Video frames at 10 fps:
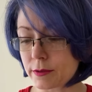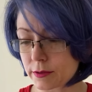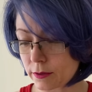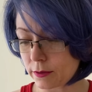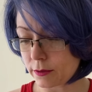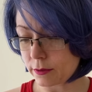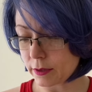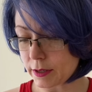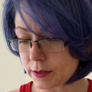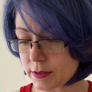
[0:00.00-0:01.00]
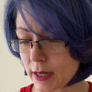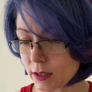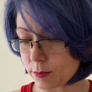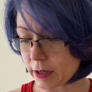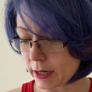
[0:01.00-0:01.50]
and soul is
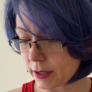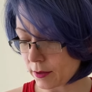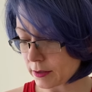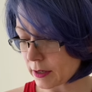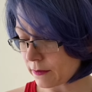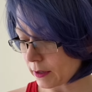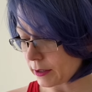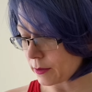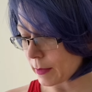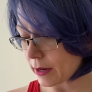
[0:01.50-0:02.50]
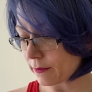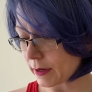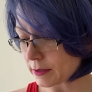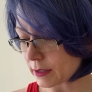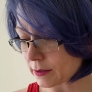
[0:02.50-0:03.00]
celebrating, because I feel like you're
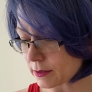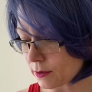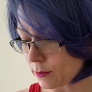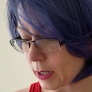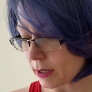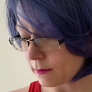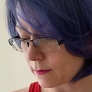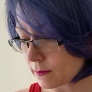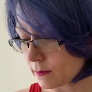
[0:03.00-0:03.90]
manifesting a soulmate.